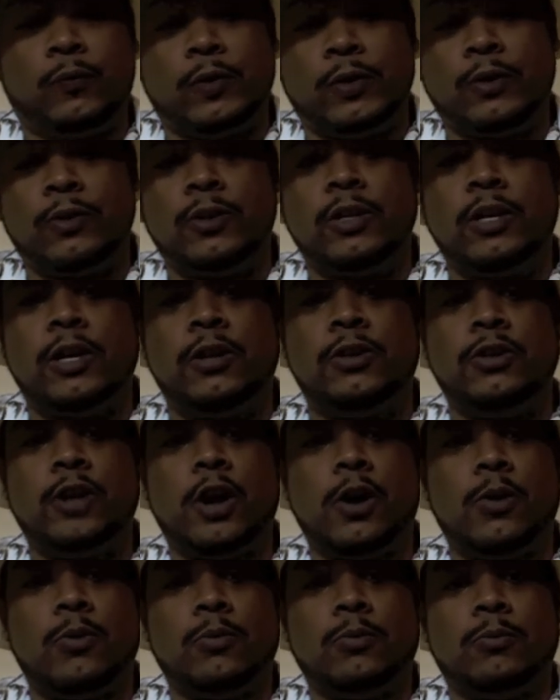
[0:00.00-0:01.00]
fear the
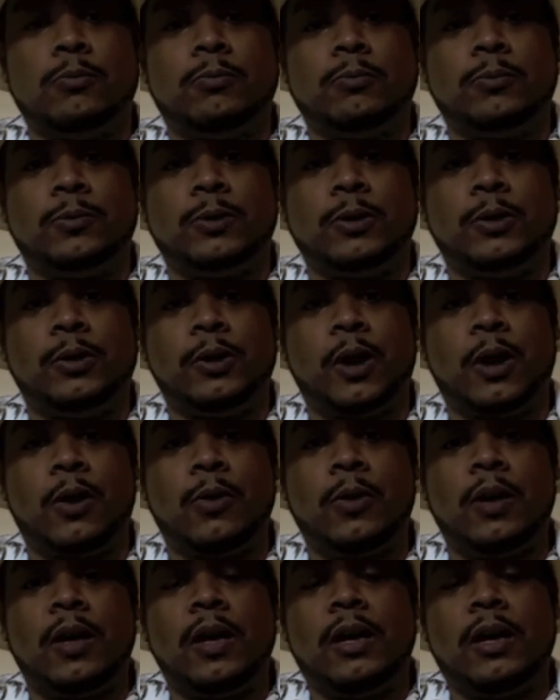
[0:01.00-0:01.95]
unknown, you know?